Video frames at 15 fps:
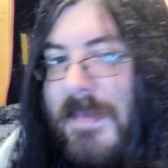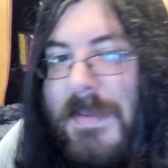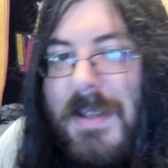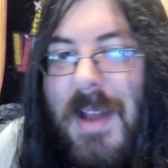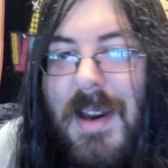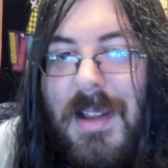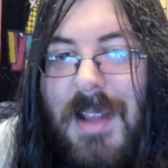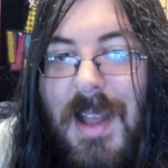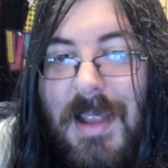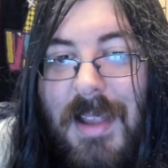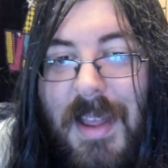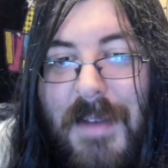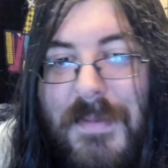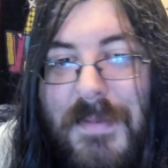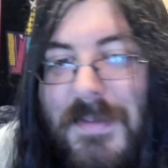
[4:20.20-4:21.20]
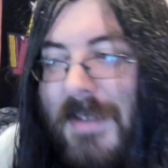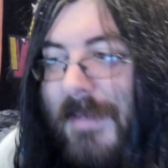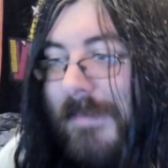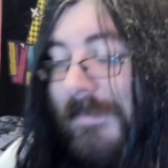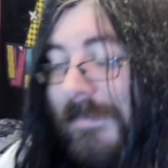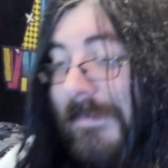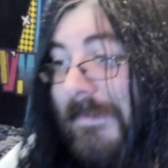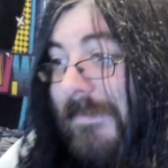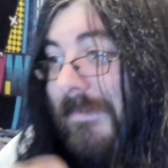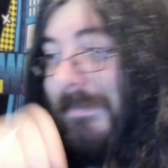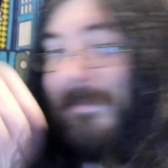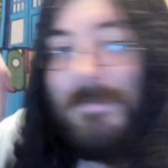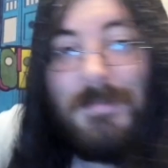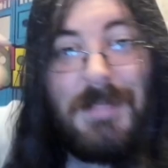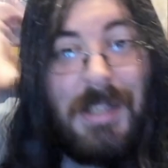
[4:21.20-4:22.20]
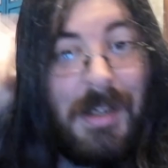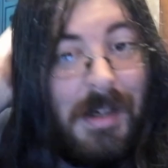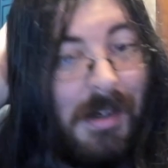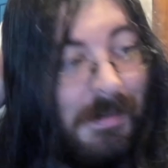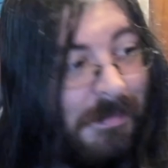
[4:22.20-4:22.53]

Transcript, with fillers: not a lot left. Uh,